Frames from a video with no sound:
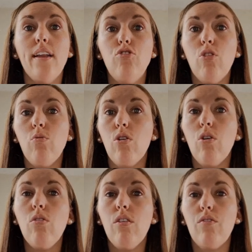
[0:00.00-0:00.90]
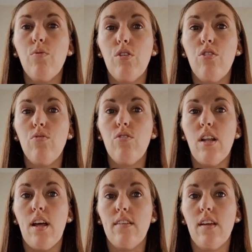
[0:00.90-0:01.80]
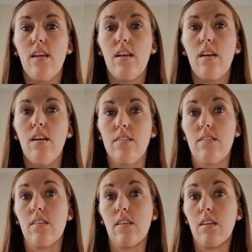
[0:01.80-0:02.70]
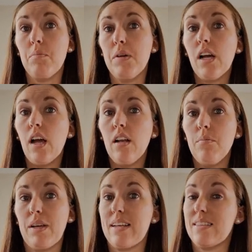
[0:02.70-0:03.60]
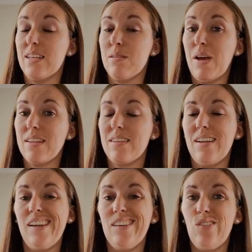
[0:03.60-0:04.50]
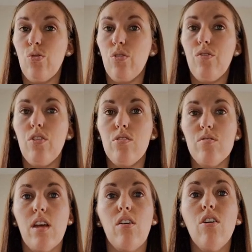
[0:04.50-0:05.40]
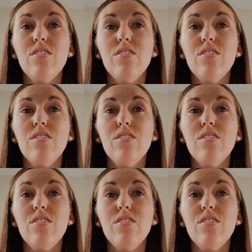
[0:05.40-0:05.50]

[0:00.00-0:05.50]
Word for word: I don't know if you would use it as like a sleeping item. Like it says bassinet. Don't know if you'd use that.